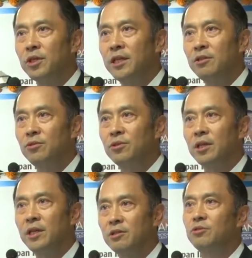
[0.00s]
into the
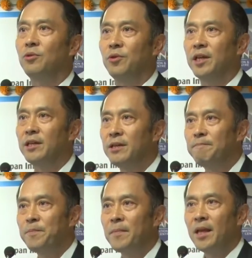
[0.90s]
history
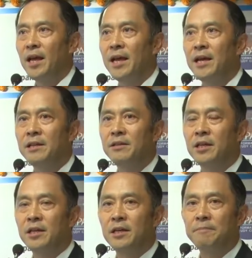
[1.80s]
and,
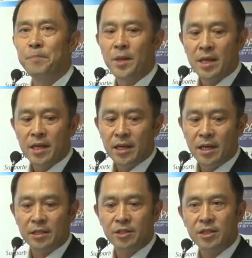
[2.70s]
uh,
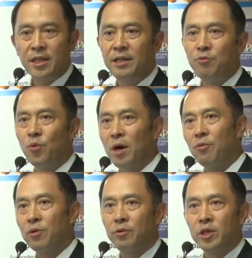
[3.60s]
and see what,
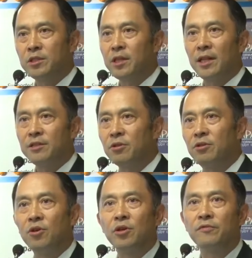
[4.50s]
what's the
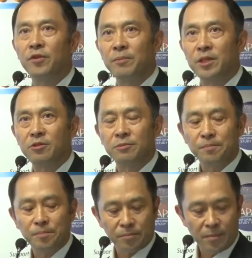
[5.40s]
lesson learned from this.
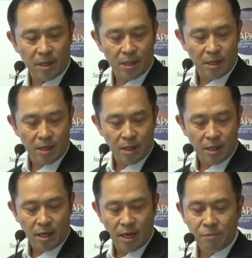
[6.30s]

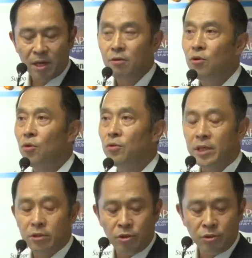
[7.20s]
I'm going to go
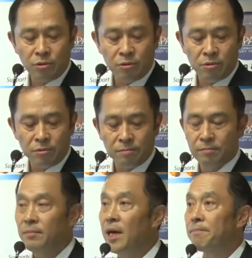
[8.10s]
into
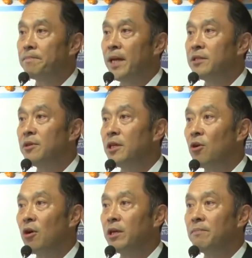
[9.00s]
my basically
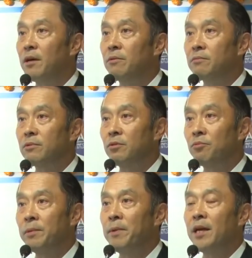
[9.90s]
talking about the
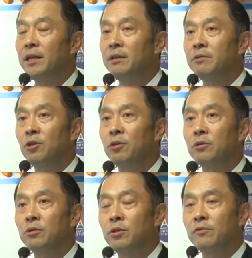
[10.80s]
remaining
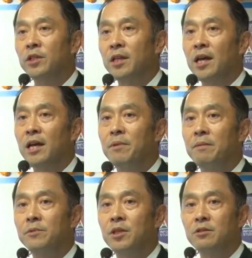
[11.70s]
of the time.
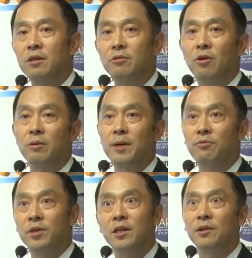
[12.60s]
I'm just going to talk
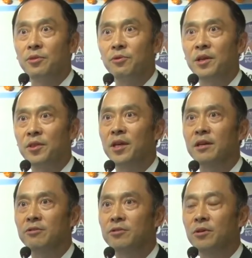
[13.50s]
about really three
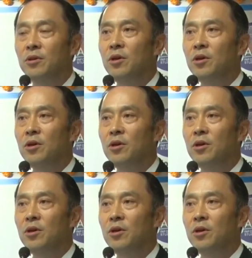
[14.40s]
things